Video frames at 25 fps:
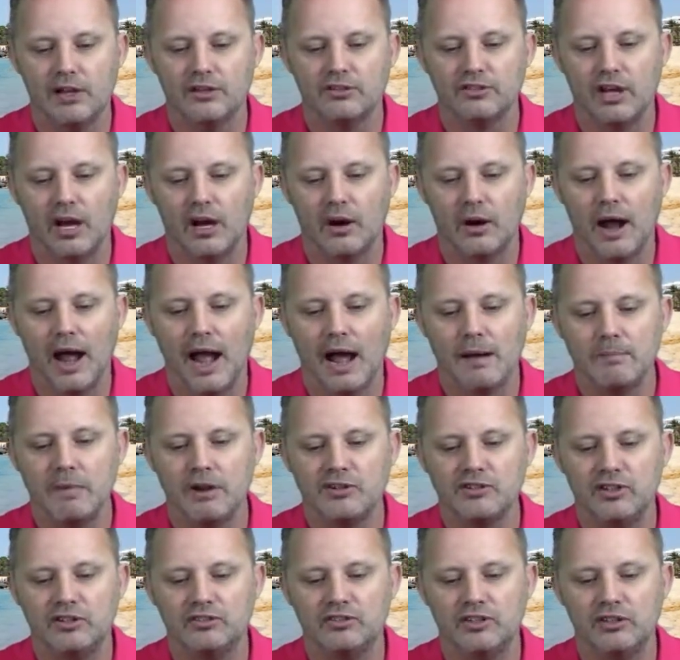So how
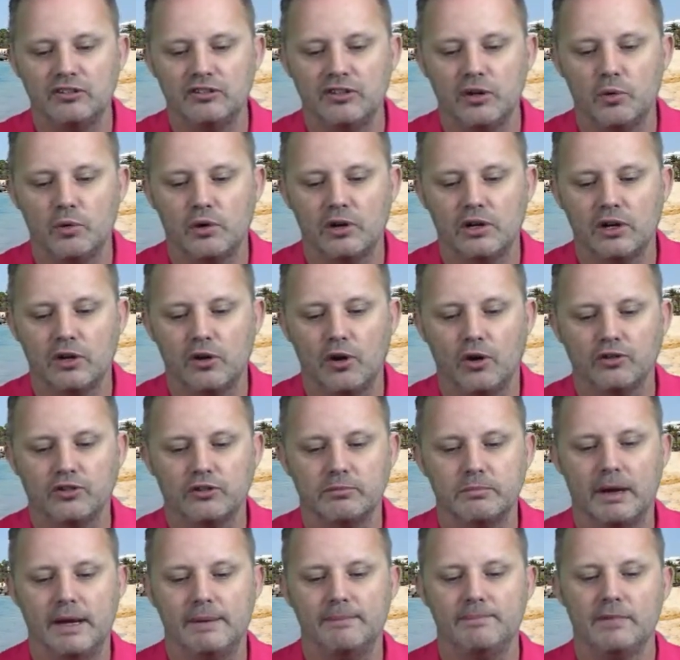much is this still going to
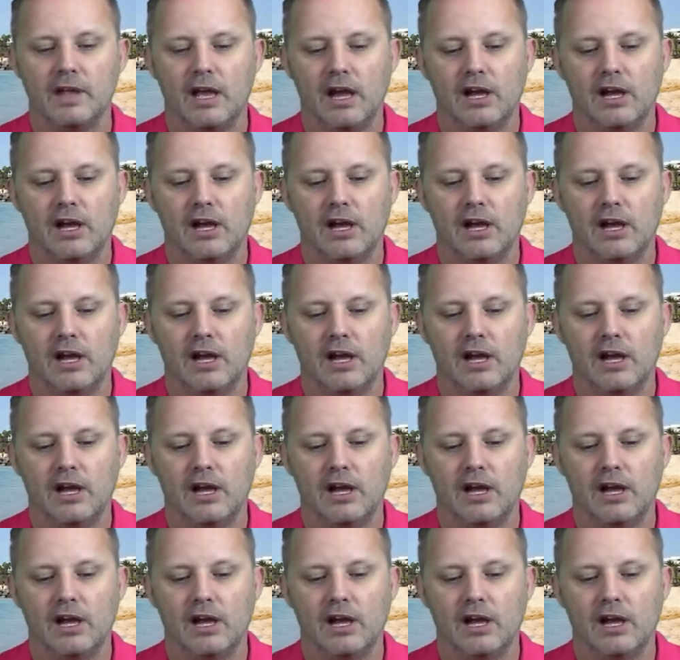cost me?